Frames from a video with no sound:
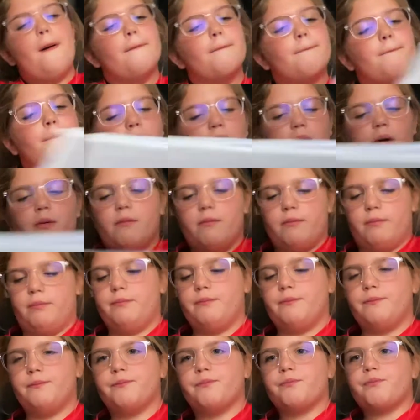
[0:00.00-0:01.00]
But,
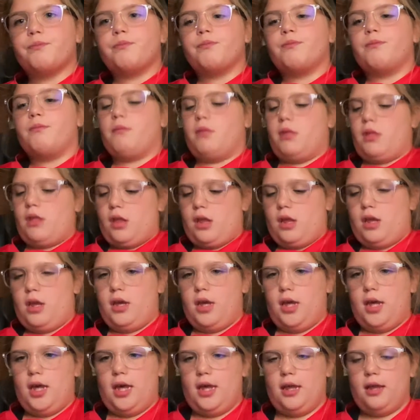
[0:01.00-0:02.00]

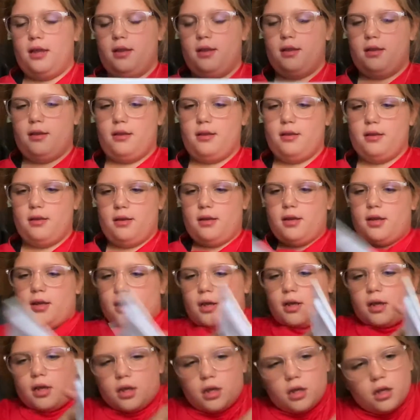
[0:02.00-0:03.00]
yes.
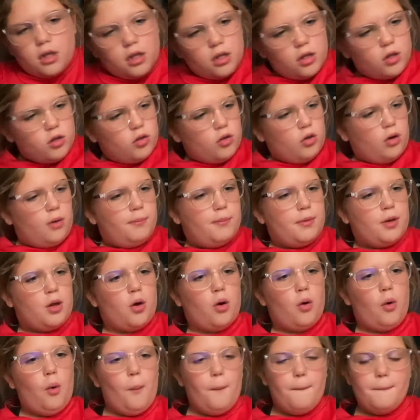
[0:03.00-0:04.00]
So I'm gonna
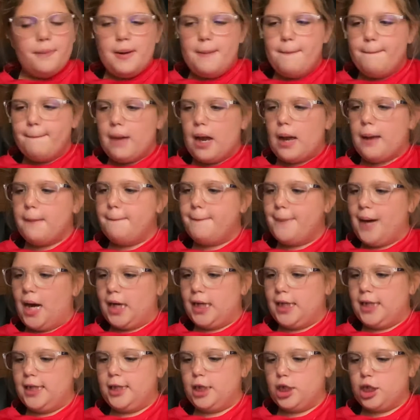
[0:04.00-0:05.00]
open my
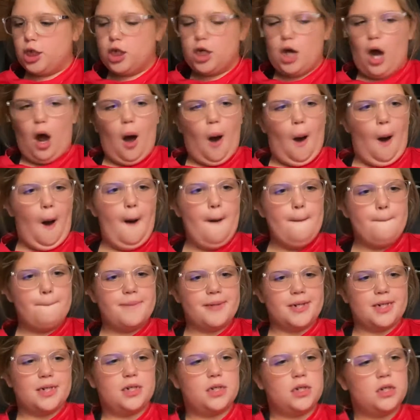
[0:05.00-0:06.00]
binder up.
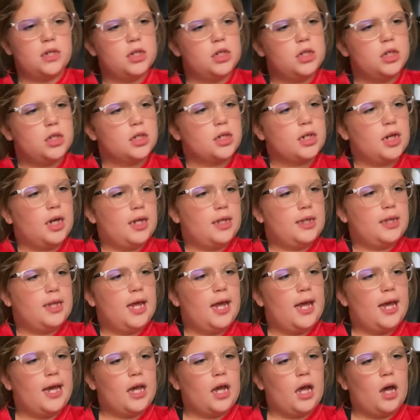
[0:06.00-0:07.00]
Gotta
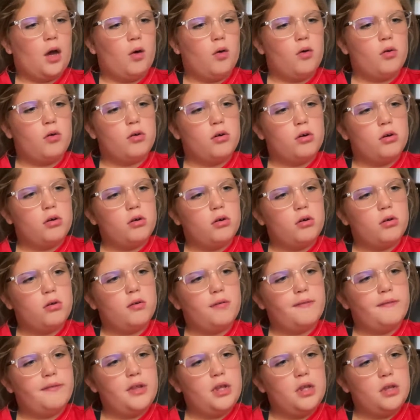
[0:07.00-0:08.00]
take out all
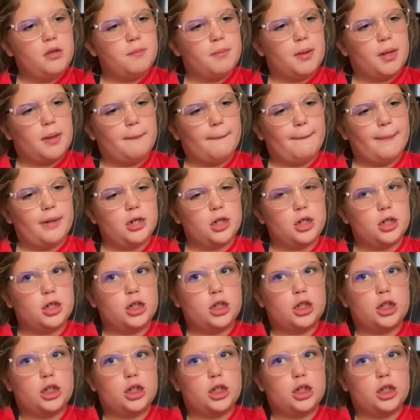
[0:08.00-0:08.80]
of these papers.